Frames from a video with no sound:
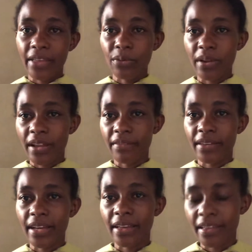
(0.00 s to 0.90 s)
You are having
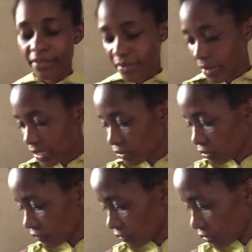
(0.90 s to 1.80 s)
a heavy menstrual
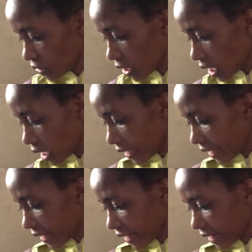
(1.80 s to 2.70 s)
flow.
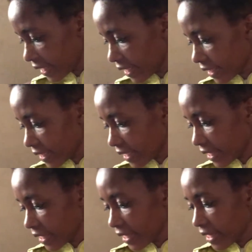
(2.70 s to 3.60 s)
And another thing
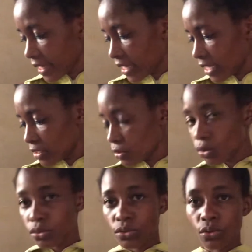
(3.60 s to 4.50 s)
is
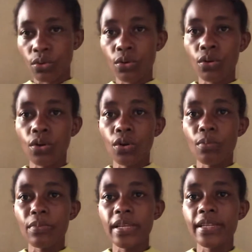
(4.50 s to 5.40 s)
also
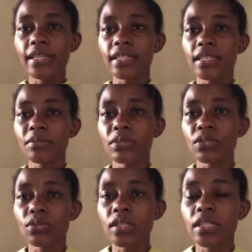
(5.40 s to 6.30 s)
bleeding in
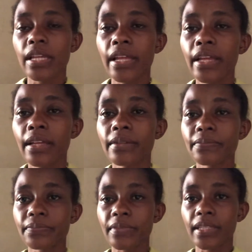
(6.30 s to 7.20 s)
between the
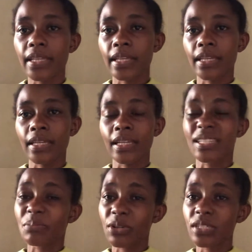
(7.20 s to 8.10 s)

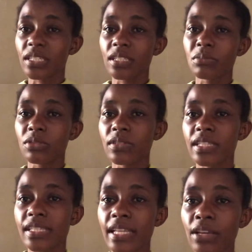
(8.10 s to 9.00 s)
spotting in between the
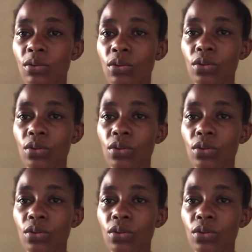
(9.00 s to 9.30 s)
cycle.